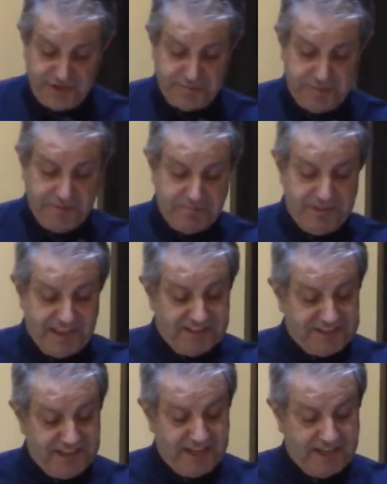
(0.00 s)
for his people,
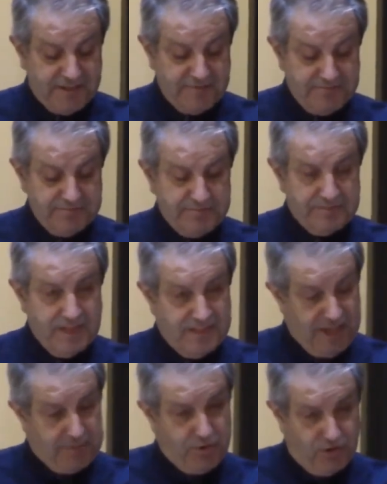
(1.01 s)
they sing,
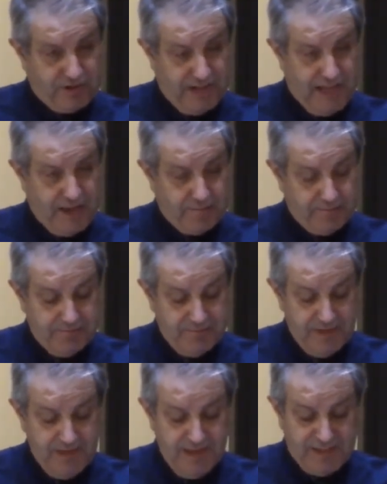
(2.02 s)
they proclaim,
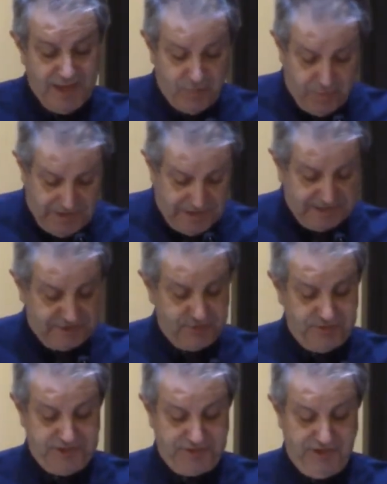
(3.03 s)
they witness
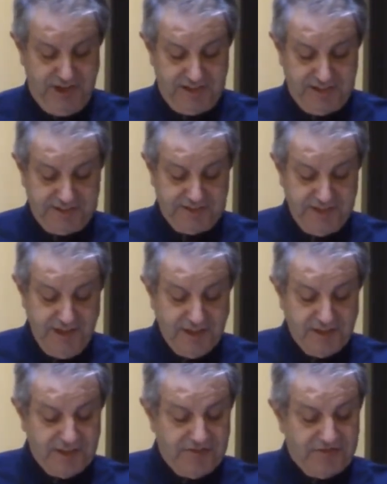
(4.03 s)
to his greatness,
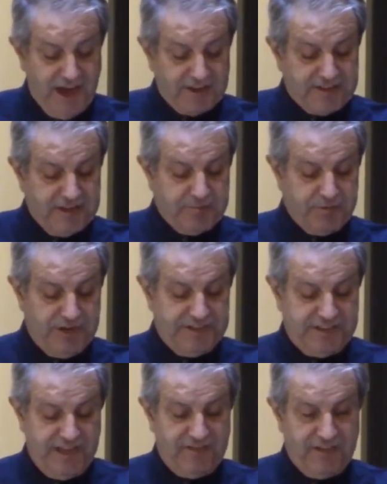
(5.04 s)
to the fact that he
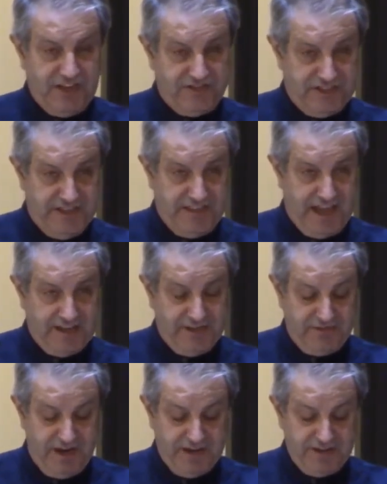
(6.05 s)
brings salvation and that
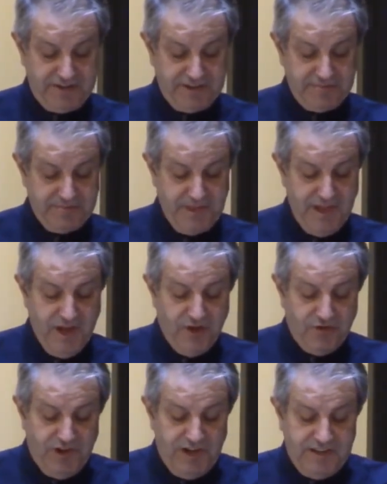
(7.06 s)
he reigns.
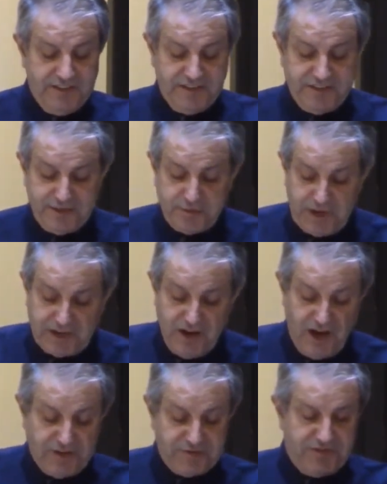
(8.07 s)
Really, this is what
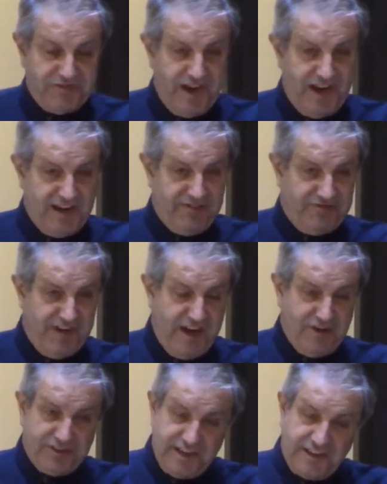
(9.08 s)
God's refining
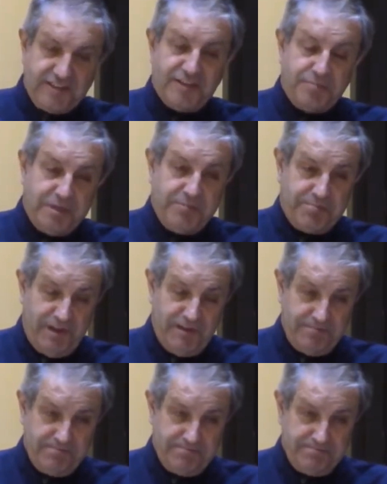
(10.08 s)
fire does in
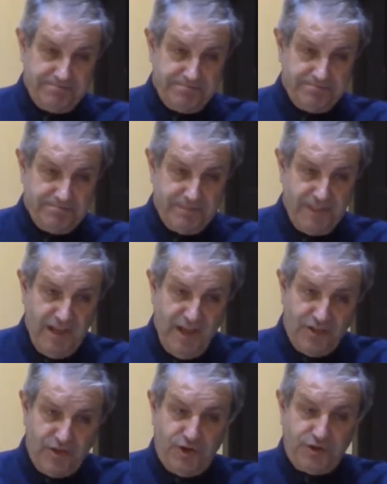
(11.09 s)
people.
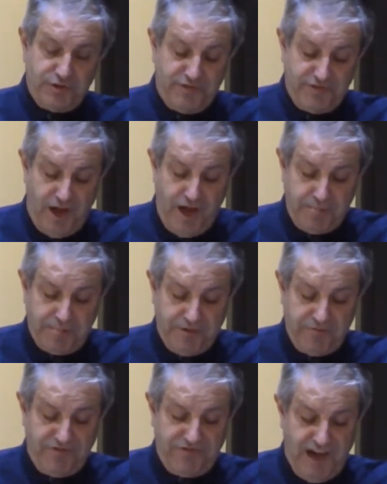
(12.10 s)
Those who have not
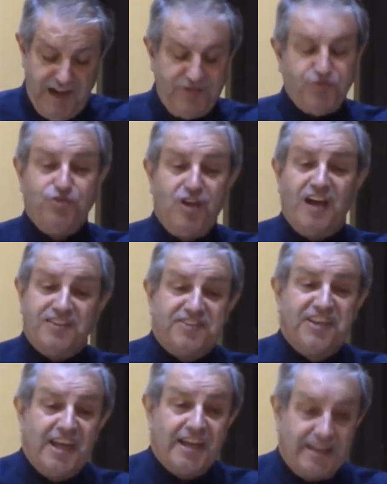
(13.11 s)
been refined do not
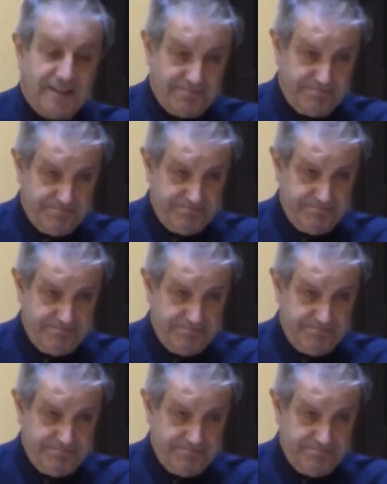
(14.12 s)
sing.